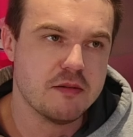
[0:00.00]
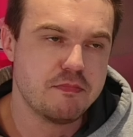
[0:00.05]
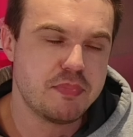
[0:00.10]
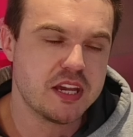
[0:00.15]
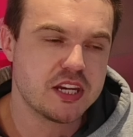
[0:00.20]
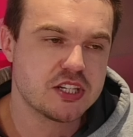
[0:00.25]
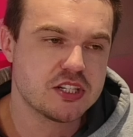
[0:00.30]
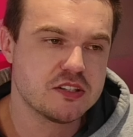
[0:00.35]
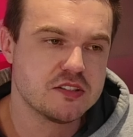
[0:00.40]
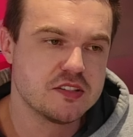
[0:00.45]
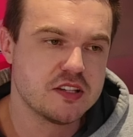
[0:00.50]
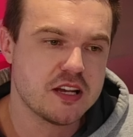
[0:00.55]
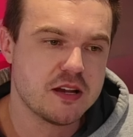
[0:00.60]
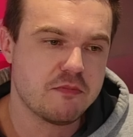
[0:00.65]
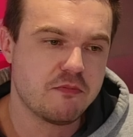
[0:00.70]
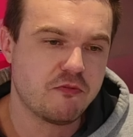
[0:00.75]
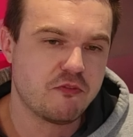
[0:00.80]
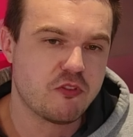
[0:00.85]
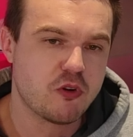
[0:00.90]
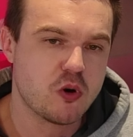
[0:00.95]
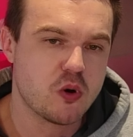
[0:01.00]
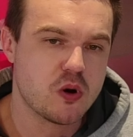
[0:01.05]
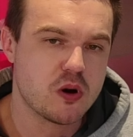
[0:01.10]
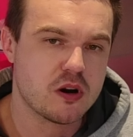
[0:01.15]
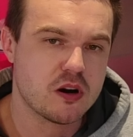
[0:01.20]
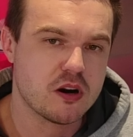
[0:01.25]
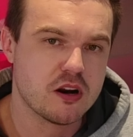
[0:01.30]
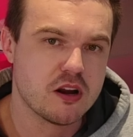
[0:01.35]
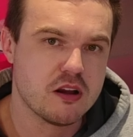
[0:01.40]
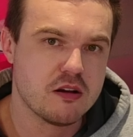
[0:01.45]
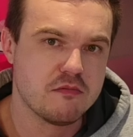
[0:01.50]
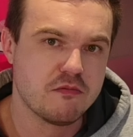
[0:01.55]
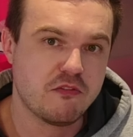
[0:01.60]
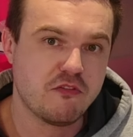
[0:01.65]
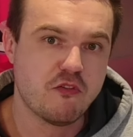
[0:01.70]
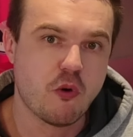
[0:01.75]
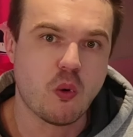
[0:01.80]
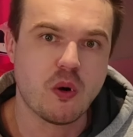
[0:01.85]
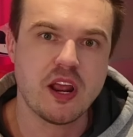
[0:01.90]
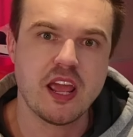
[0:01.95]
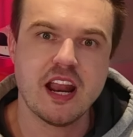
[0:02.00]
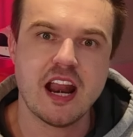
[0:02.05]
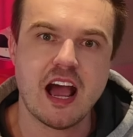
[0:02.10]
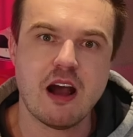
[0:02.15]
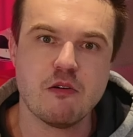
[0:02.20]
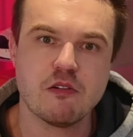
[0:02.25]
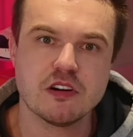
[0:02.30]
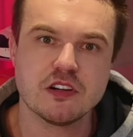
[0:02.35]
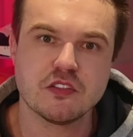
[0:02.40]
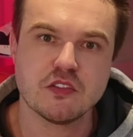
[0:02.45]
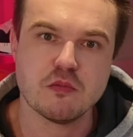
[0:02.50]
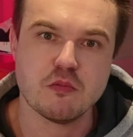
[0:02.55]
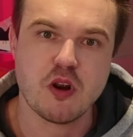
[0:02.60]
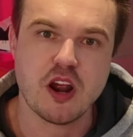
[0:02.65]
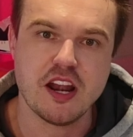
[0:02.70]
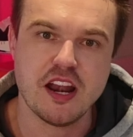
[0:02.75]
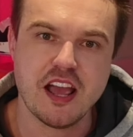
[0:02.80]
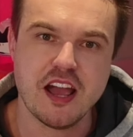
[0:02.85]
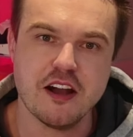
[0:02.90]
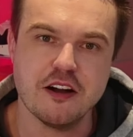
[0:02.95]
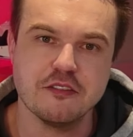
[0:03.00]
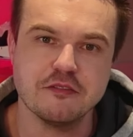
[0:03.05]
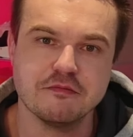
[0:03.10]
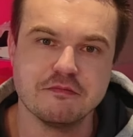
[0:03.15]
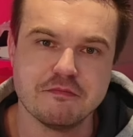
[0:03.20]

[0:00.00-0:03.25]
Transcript: pictures up for 48 hours from right now.